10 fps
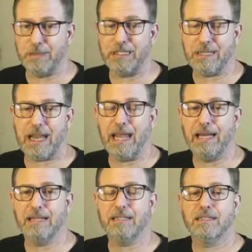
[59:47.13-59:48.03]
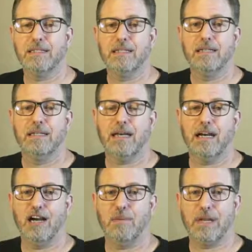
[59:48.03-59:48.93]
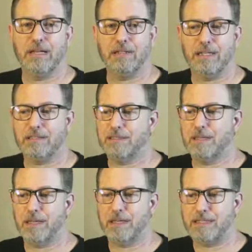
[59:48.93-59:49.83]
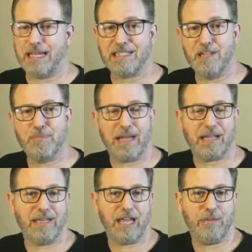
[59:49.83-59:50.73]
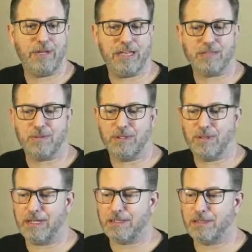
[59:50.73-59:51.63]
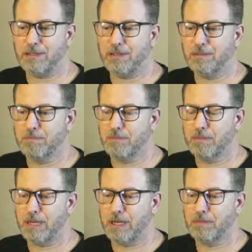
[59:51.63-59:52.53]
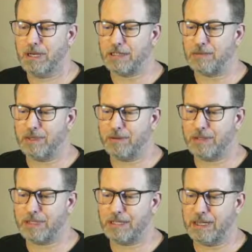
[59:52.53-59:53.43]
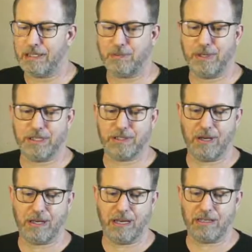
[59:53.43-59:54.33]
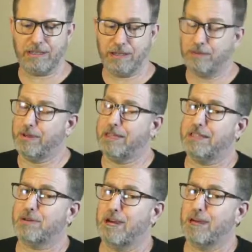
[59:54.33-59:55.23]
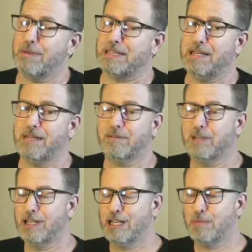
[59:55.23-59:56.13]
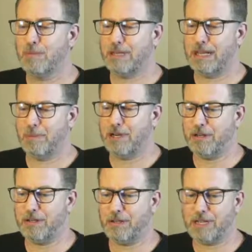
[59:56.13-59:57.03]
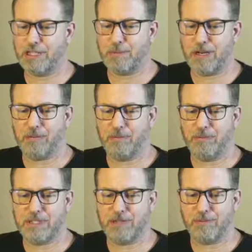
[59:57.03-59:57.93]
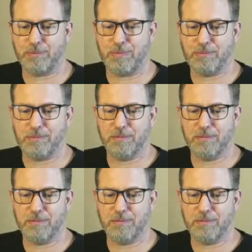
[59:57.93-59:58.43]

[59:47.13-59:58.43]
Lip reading: and it takes an impact like ABS would, right? So that's what they were saying last week. So I have yet to try it myself, but I'm hearing good things about it from several people.